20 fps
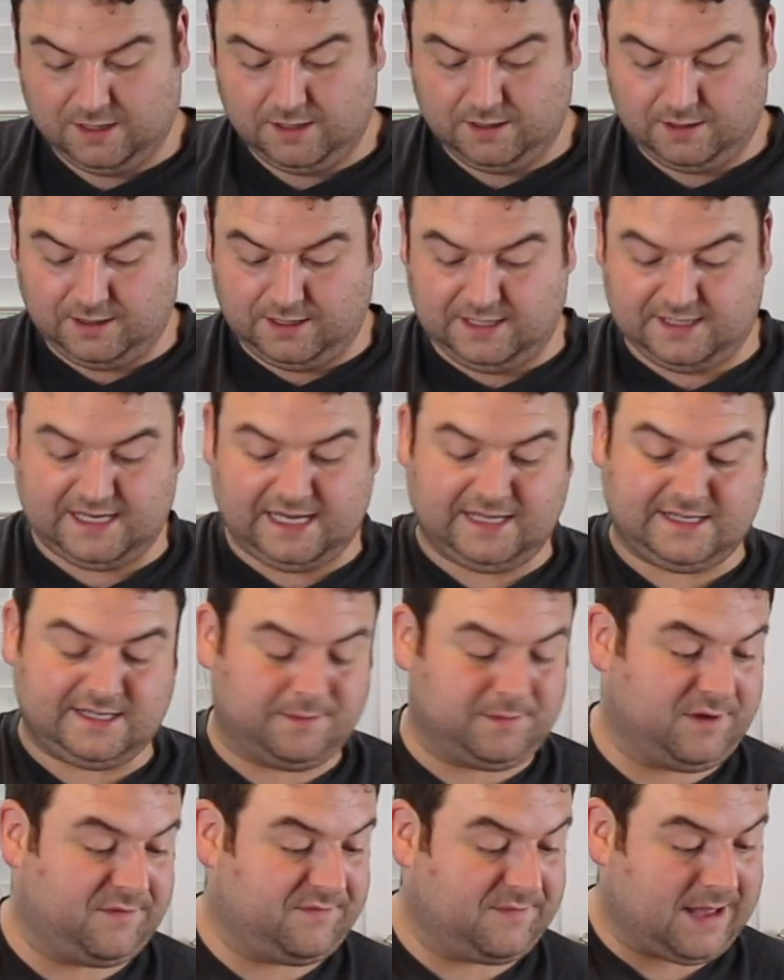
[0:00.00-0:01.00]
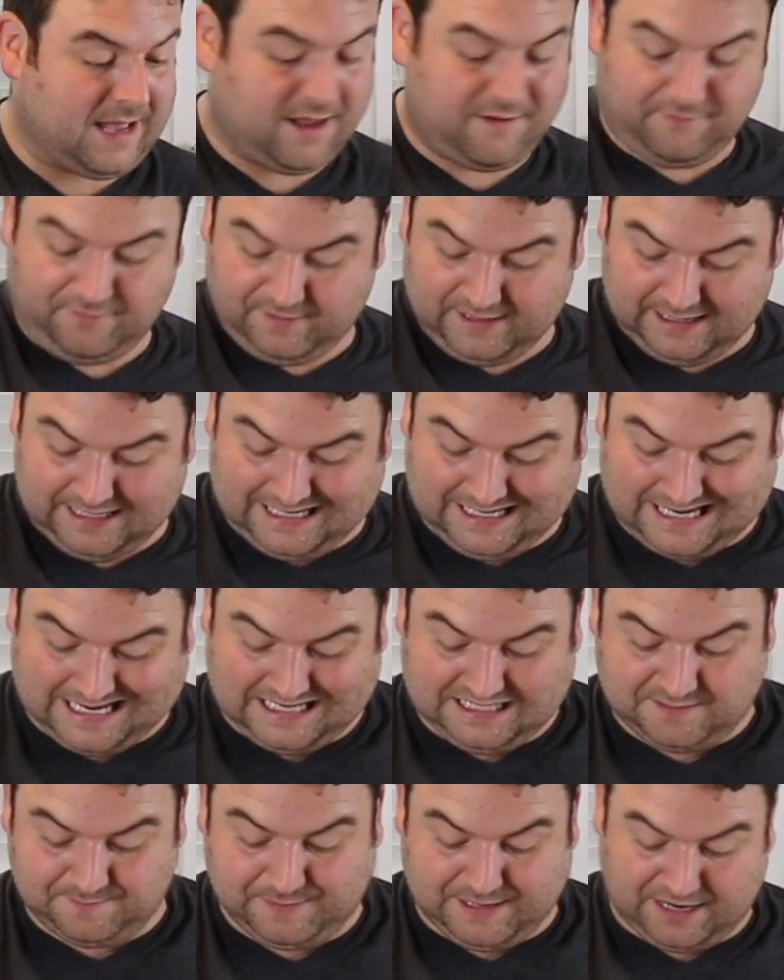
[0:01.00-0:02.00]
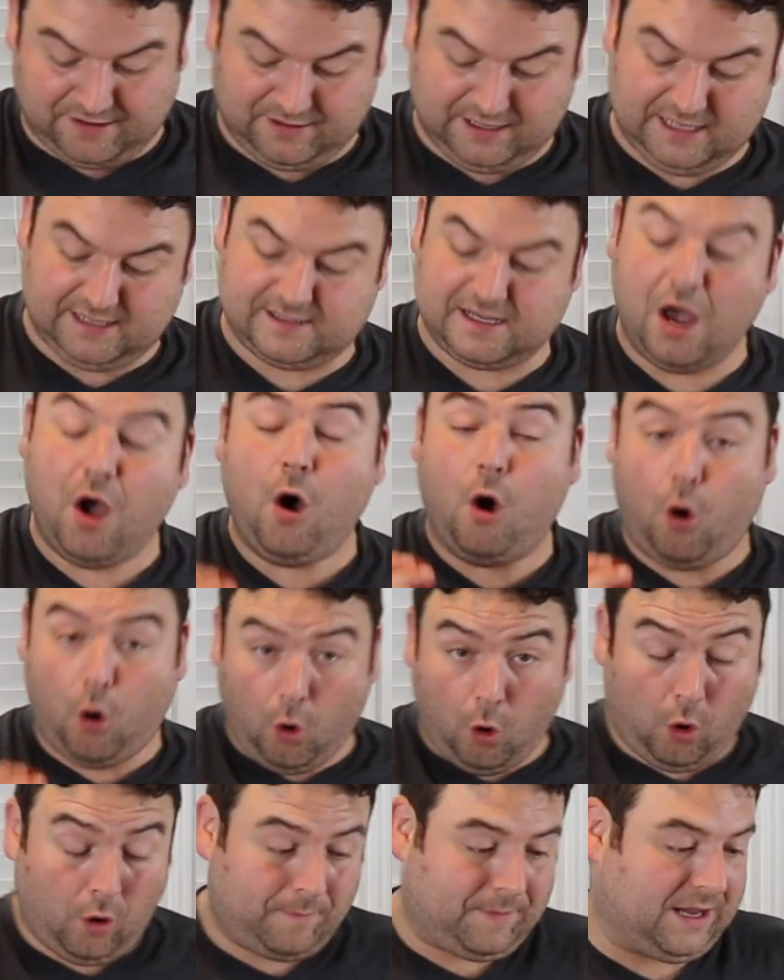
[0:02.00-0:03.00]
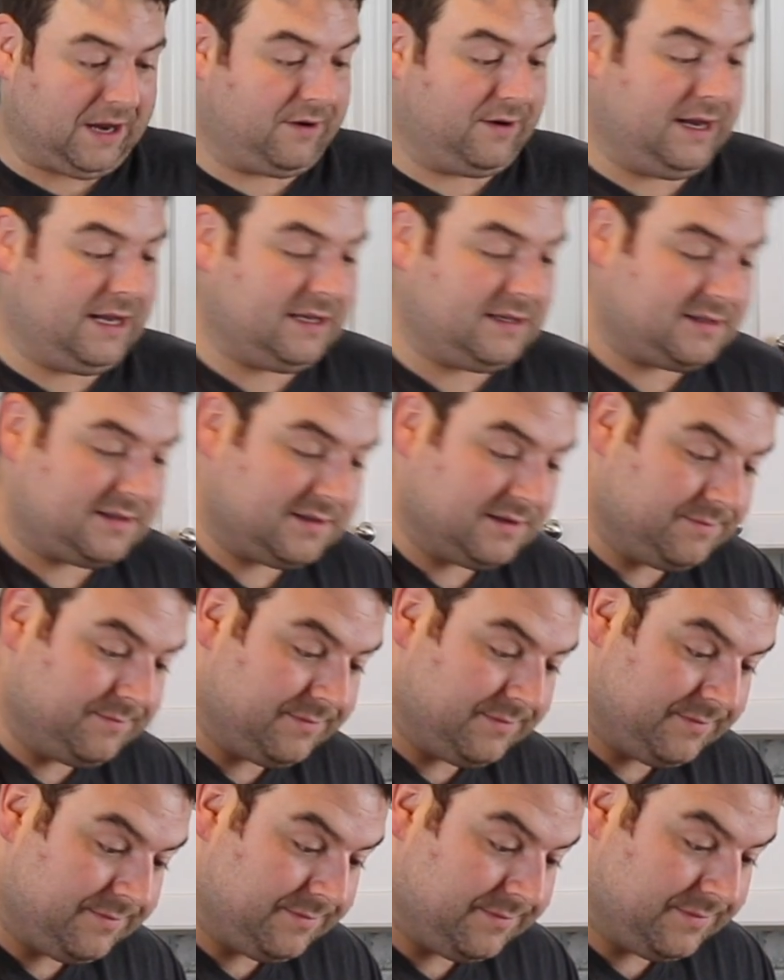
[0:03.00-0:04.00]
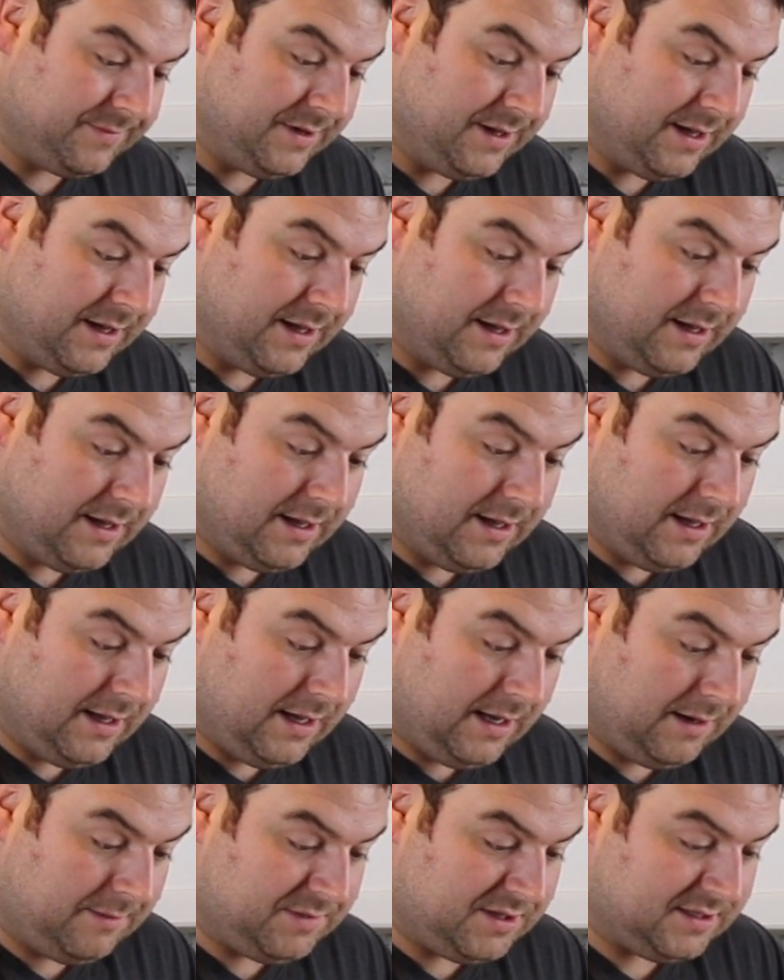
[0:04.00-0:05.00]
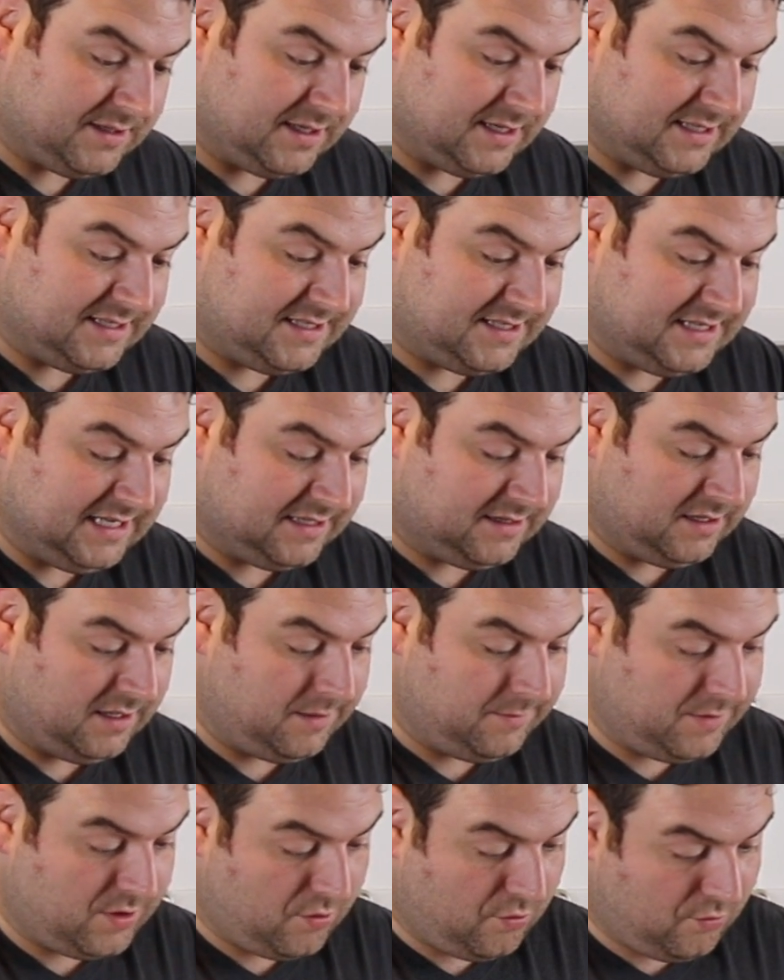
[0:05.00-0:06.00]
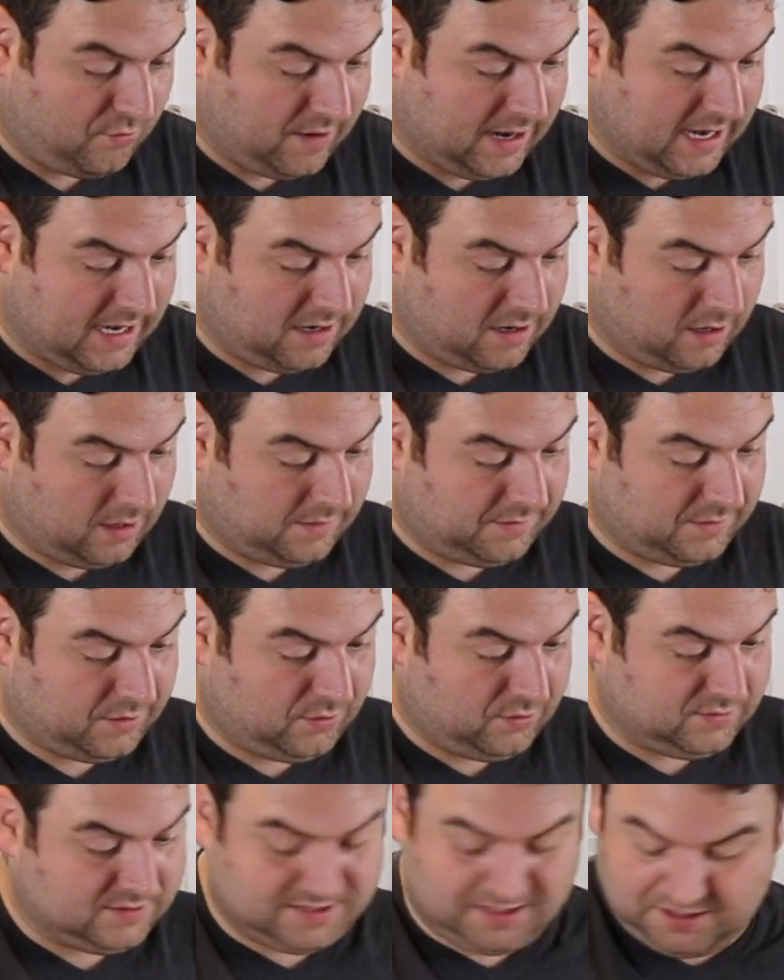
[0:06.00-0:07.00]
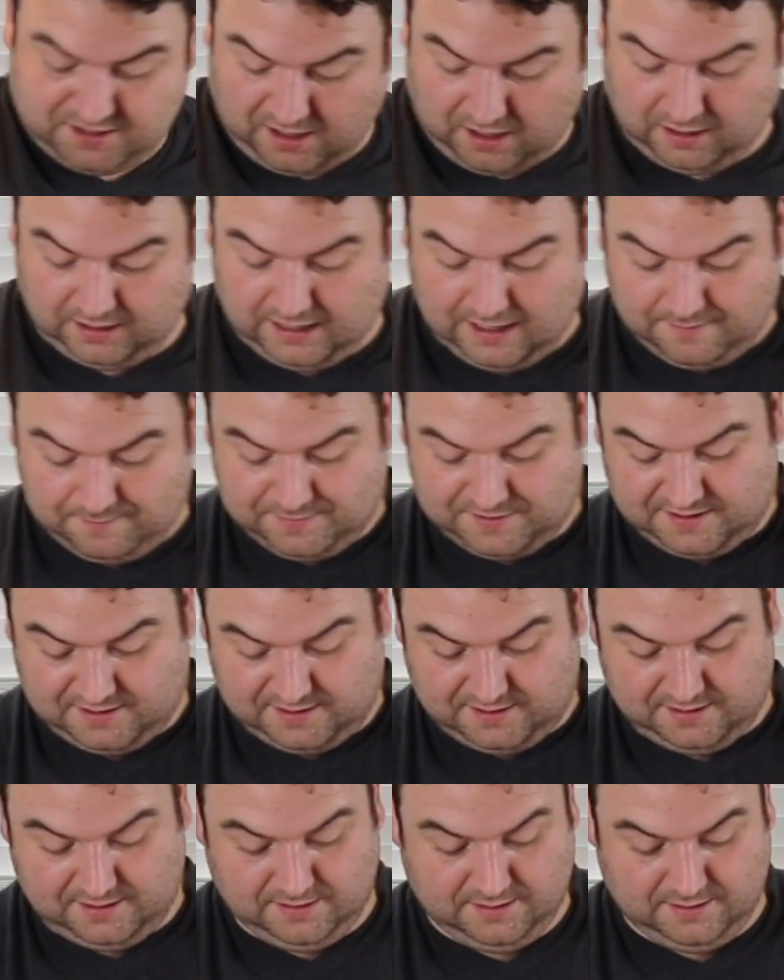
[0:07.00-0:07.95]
I'm going to take some of my really nice berries, whole berries. I'm just going to stick them right on those dollops.